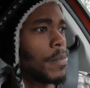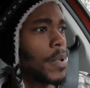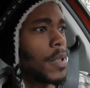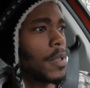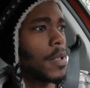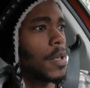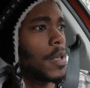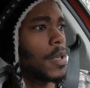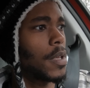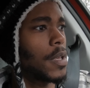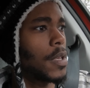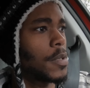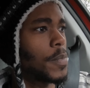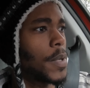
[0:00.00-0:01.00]

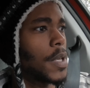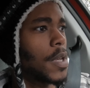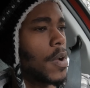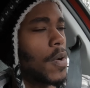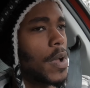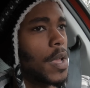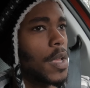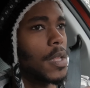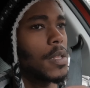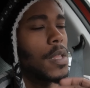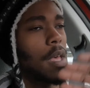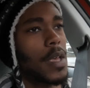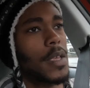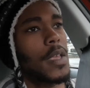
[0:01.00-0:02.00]
Please be going
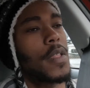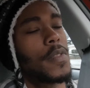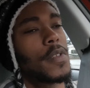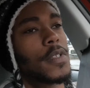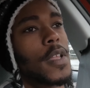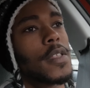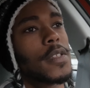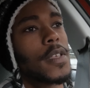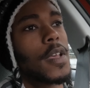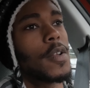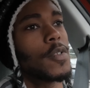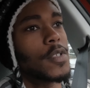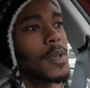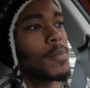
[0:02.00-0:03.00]
like in the
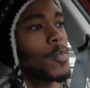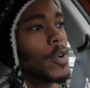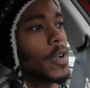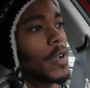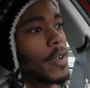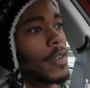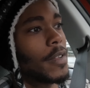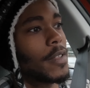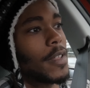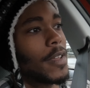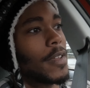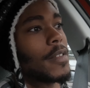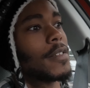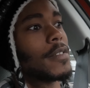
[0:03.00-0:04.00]
Sunset or somewhere,
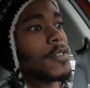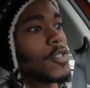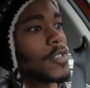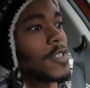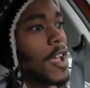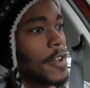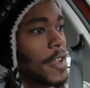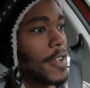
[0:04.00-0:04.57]
like just not